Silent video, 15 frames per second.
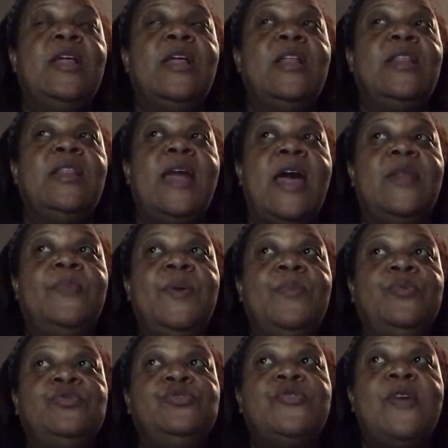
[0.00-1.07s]
a lot of
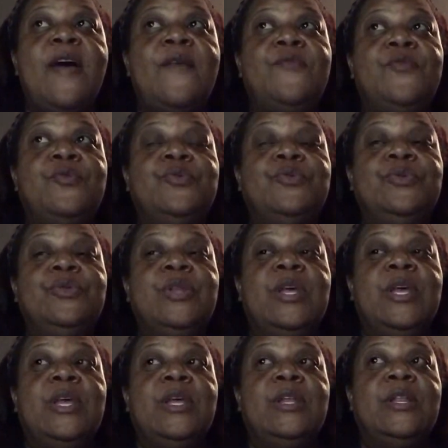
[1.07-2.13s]
people traveled,
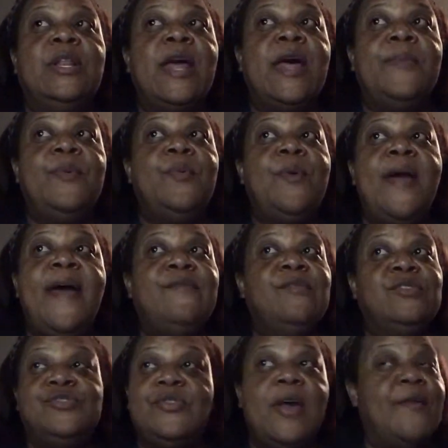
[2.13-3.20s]
and a lot of people
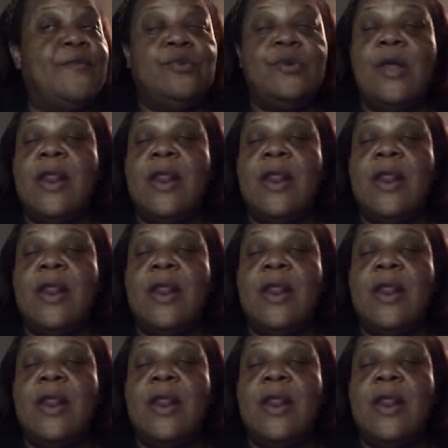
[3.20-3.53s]
haven't traveled.